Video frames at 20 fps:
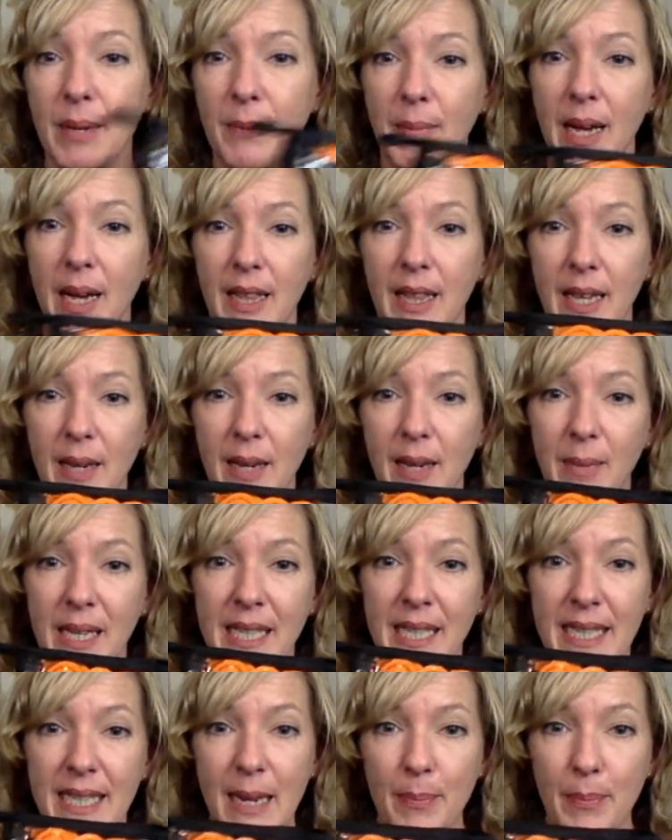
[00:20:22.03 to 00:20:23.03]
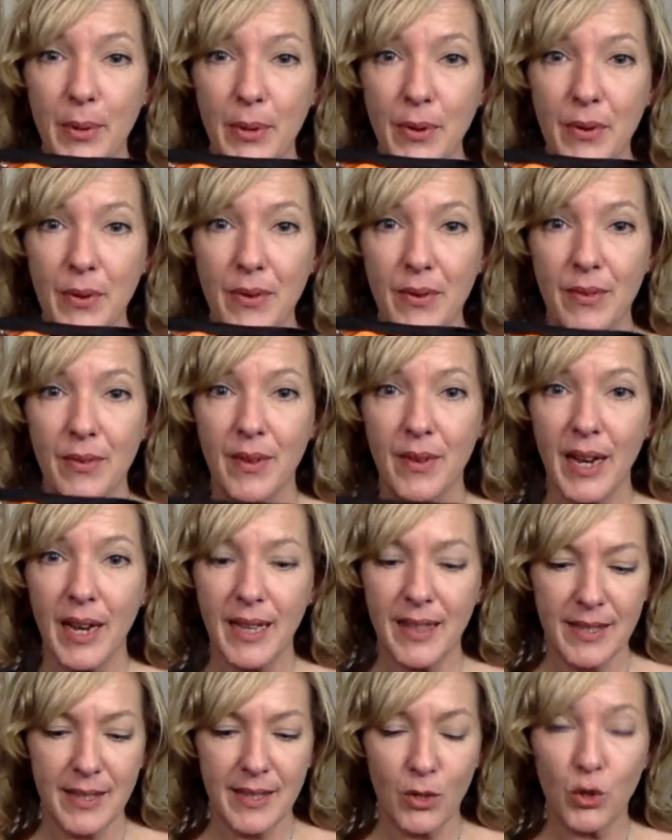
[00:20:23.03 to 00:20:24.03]
been my like my staple.
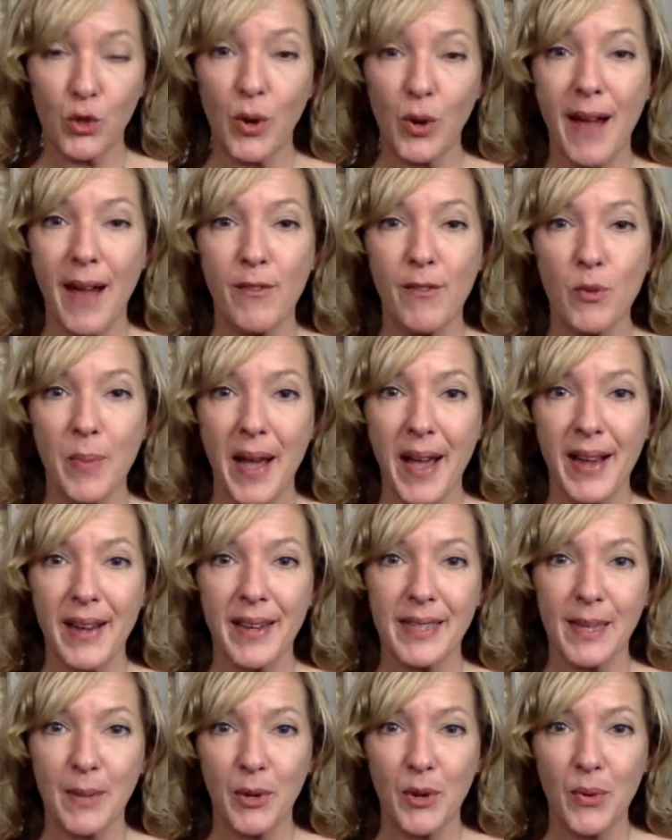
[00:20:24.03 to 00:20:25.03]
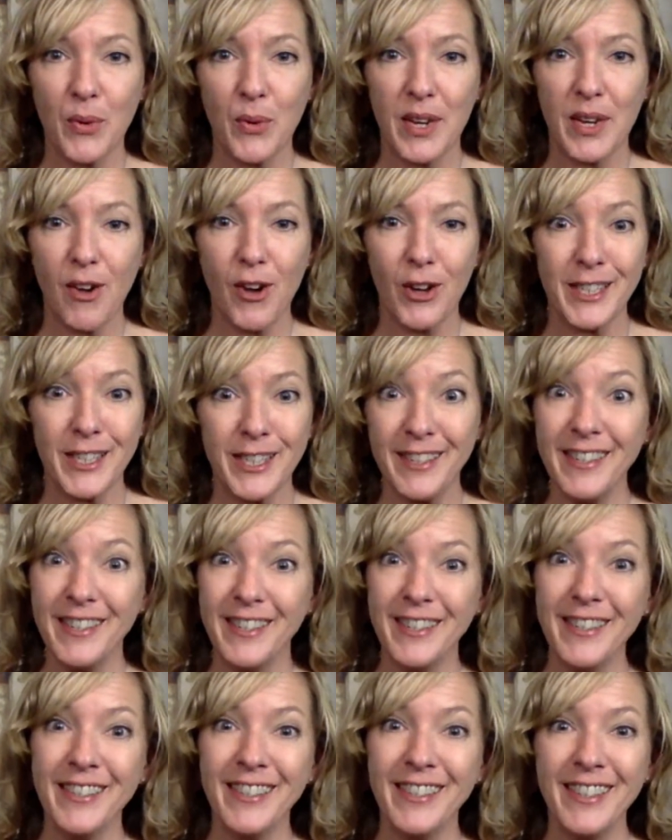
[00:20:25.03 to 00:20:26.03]
Got this little travel pack because I'm going to
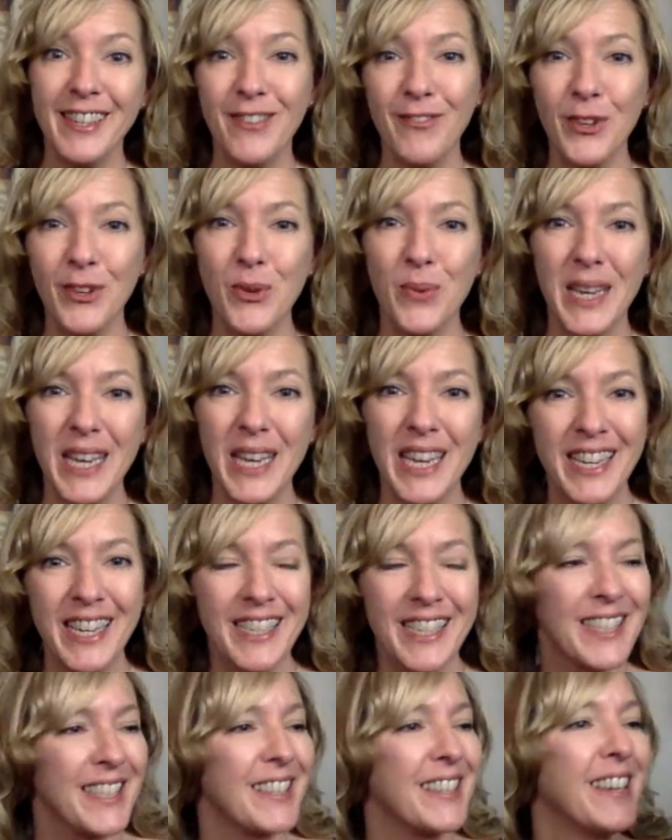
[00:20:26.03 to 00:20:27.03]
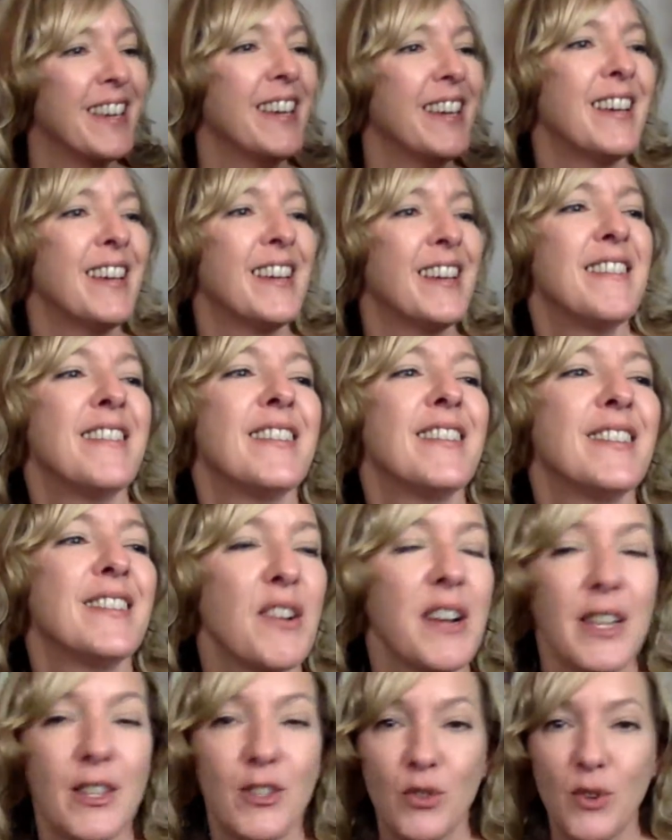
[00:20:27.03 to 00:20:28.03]
Austin in, in a few weeks,
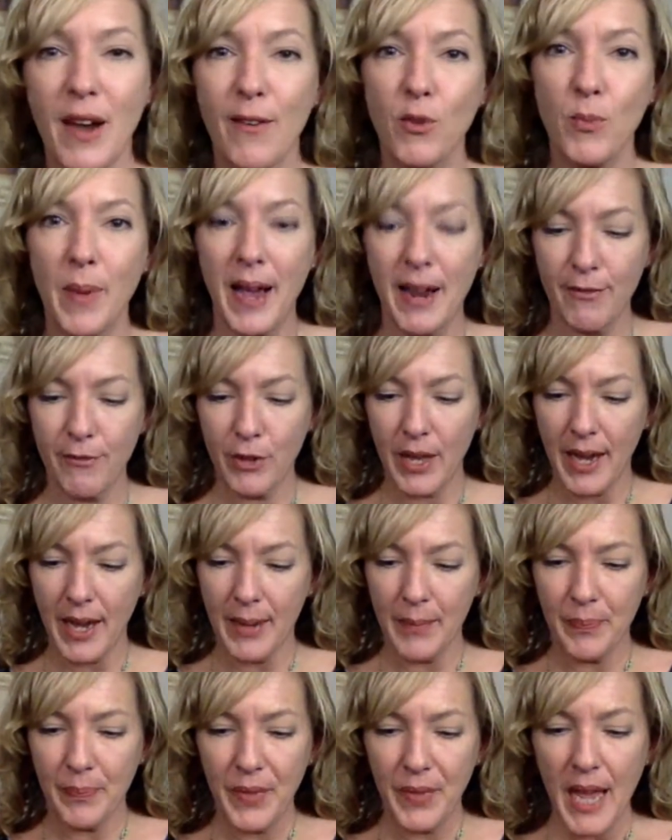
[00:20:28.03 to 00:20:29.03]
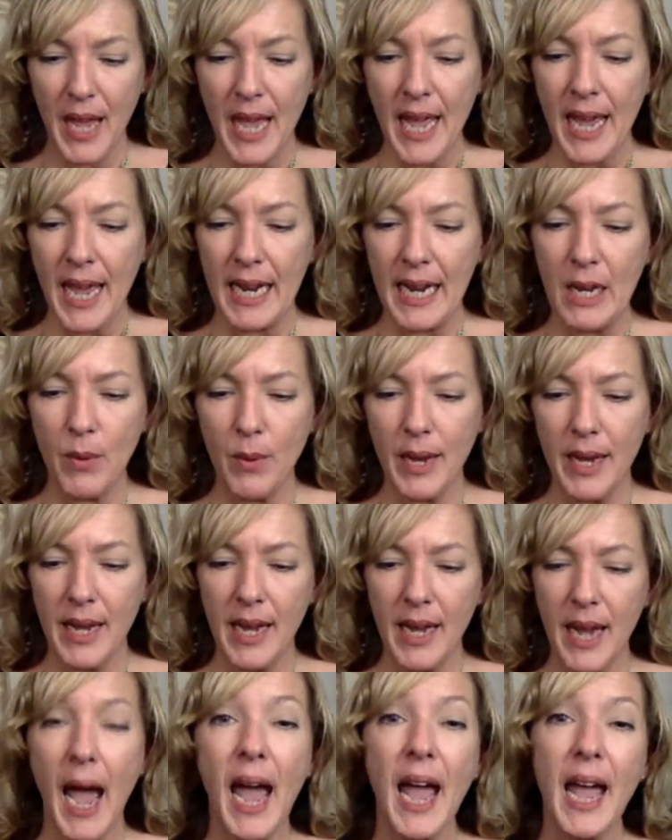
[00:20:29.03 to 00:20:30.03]
so I got the travel pack for that.
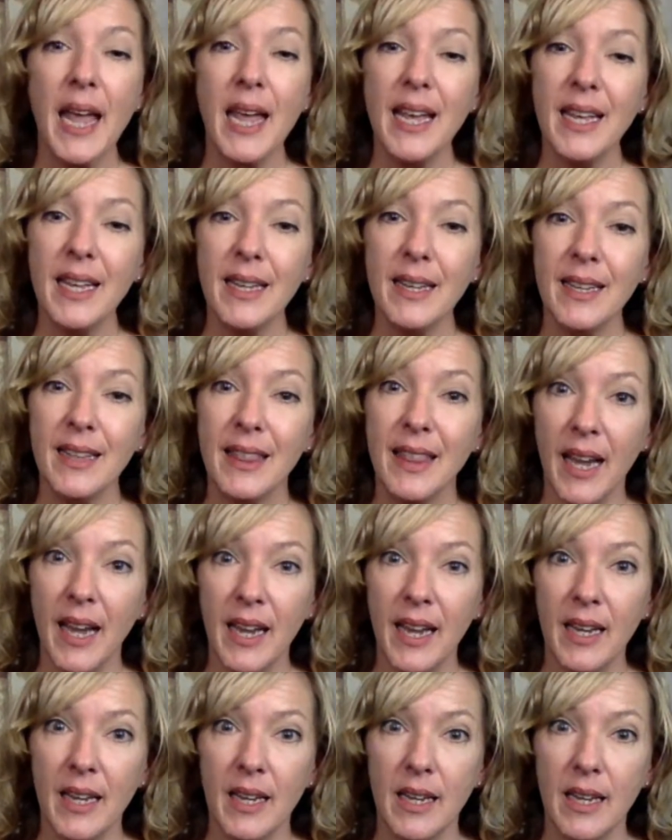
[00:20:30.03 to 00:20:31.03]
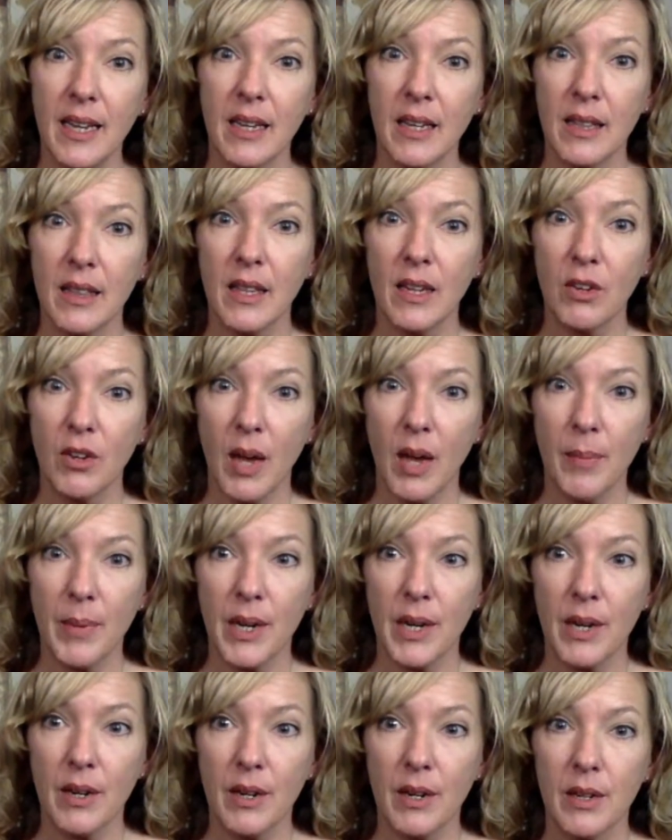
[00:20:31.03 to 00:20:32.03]
Anyway, I like their
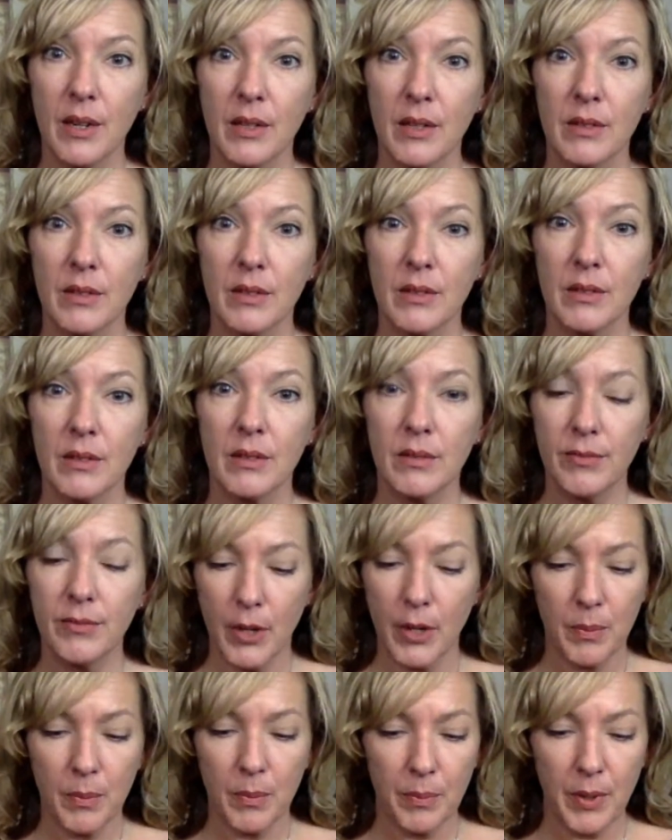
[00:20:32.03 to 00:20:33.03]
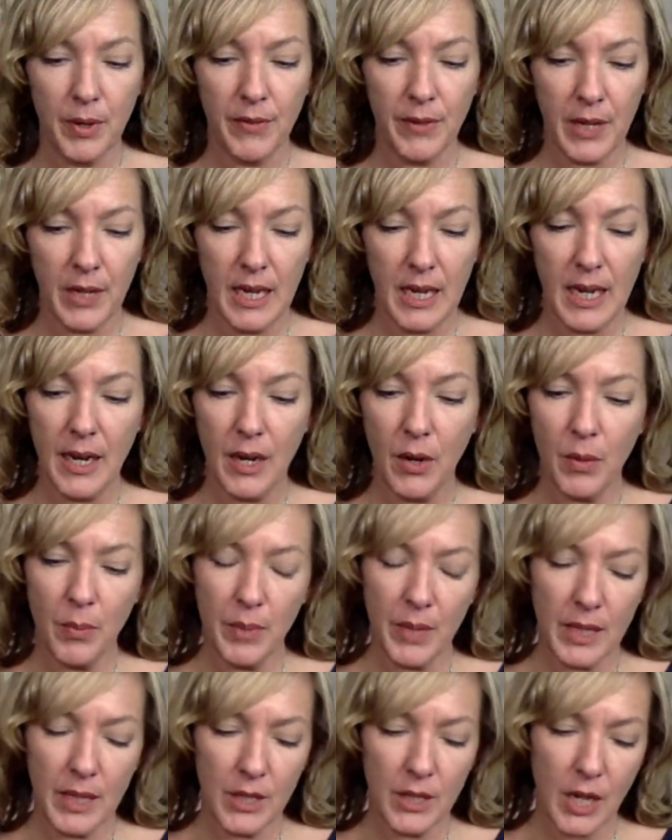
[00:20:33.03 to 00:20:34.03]
nut butter from Perfect Keto.
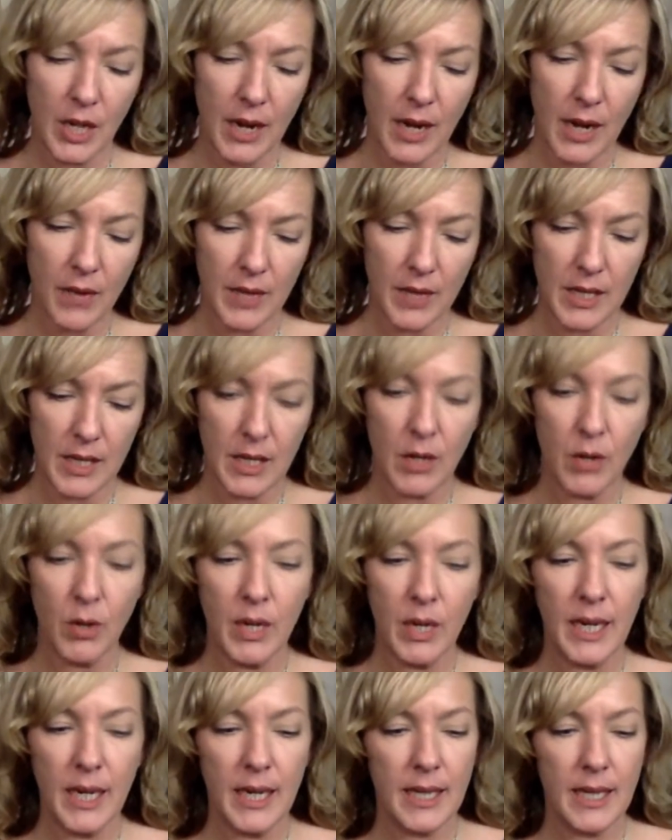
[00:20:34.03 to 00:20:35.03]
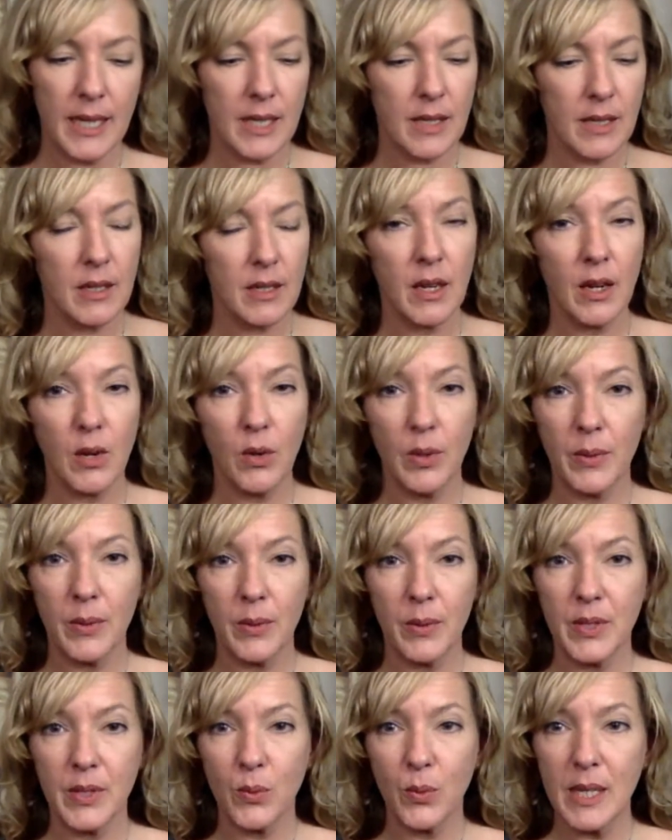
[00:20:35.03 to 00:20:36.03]
But check out these ingredients.
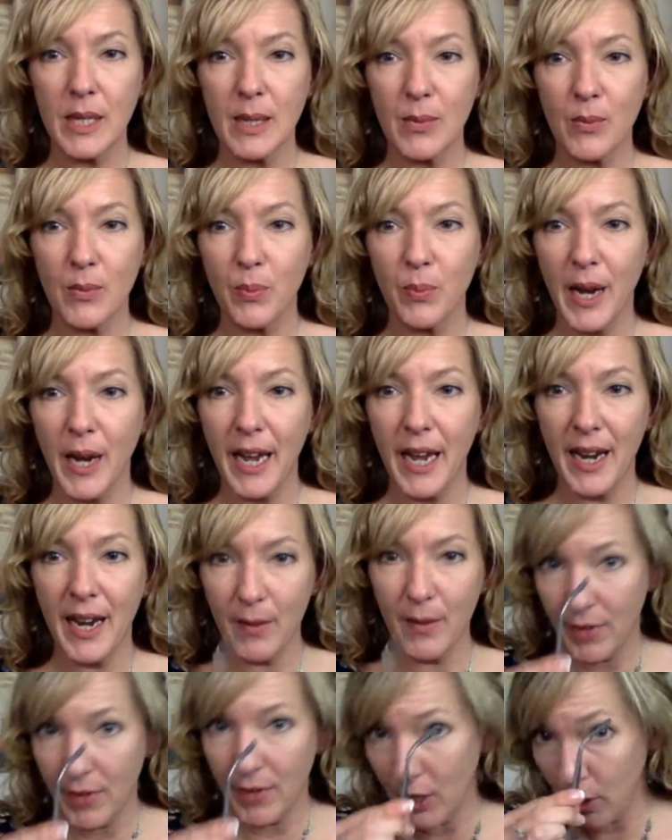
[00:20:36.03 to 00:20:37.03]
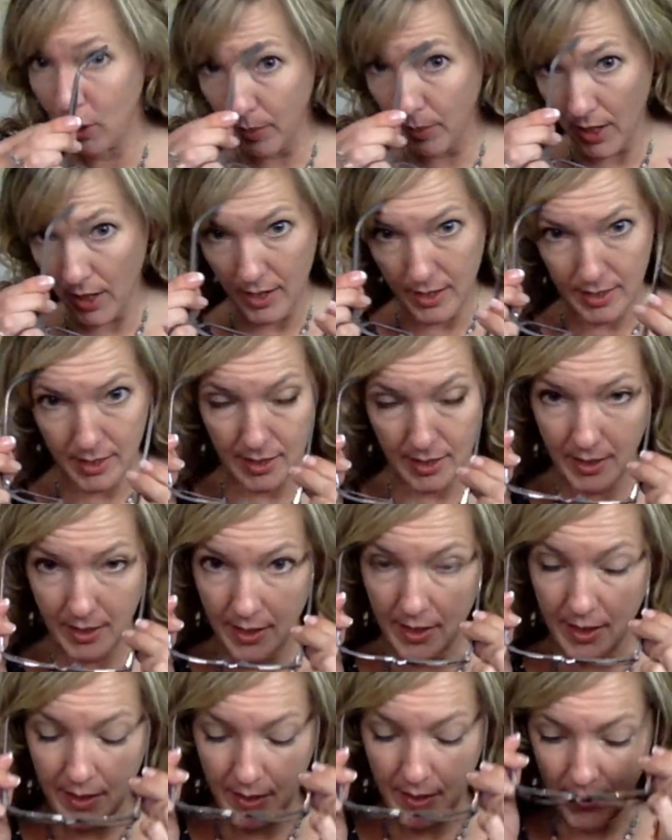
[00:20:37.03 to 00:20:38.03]
Oh, once again, I'm very blonde.